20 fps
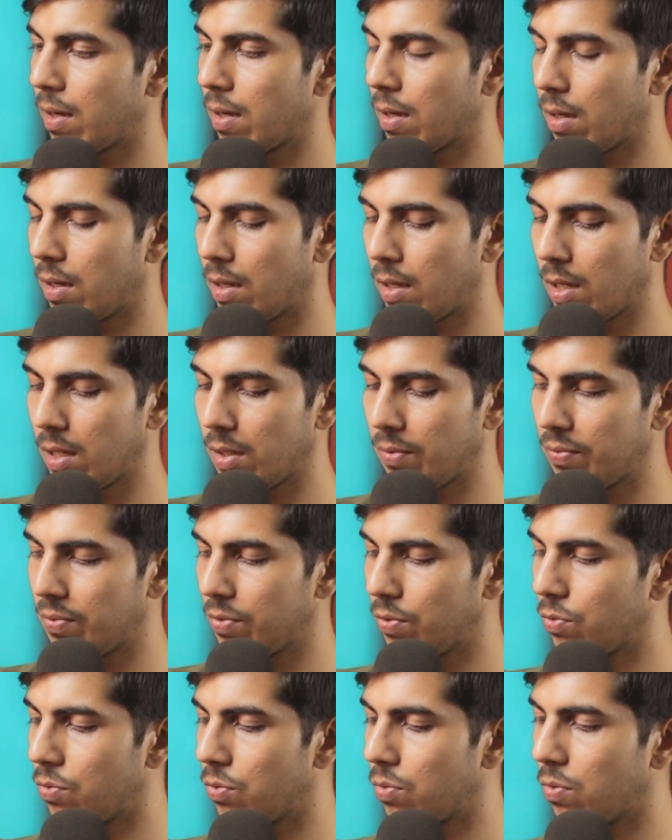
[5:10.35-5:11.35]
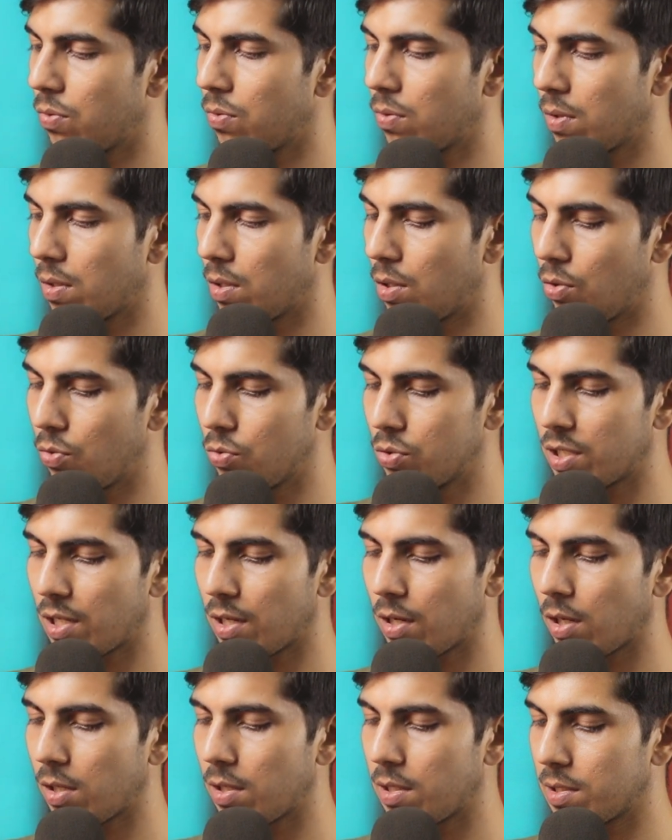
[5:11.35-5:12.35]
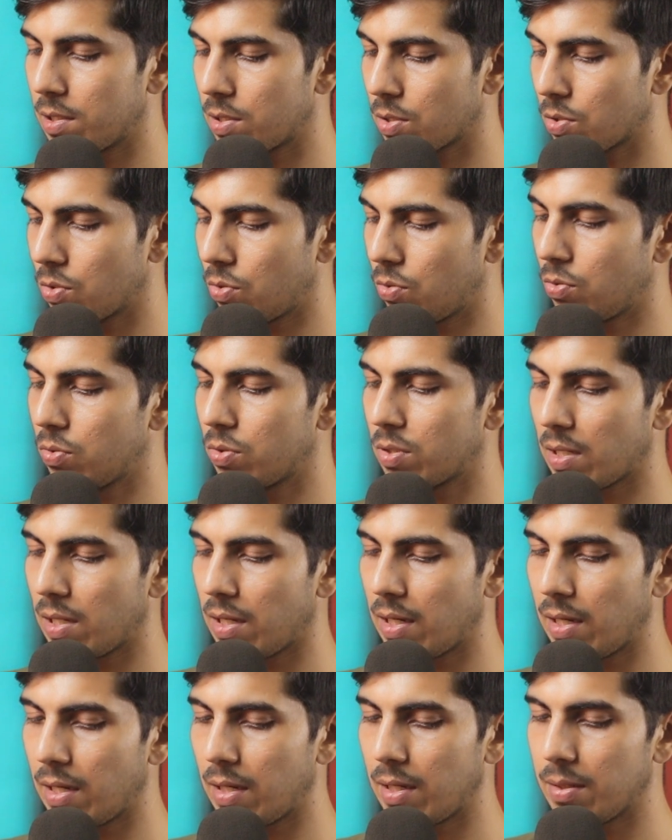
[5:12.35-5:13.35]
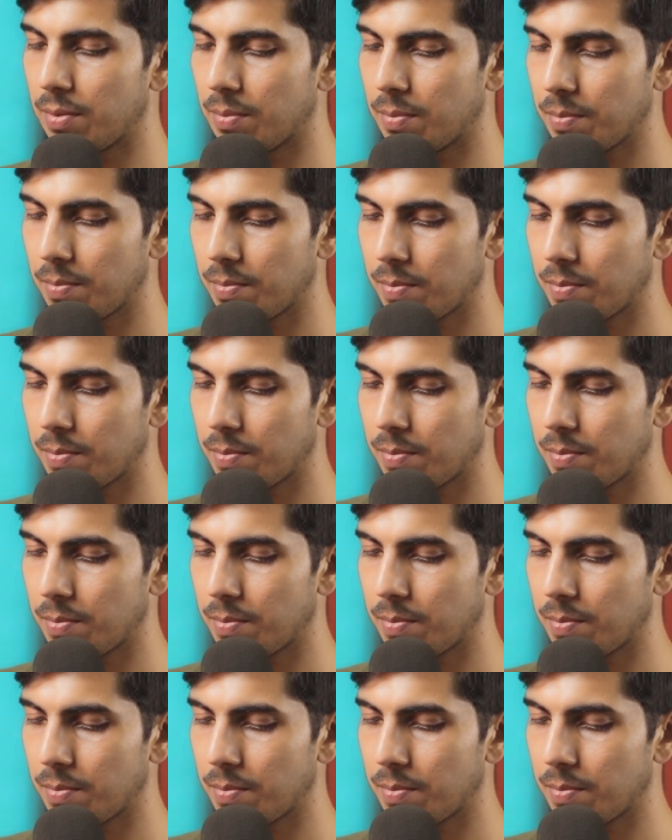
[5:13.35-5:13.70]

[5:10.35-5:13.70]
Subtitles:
If you loosen all these screws and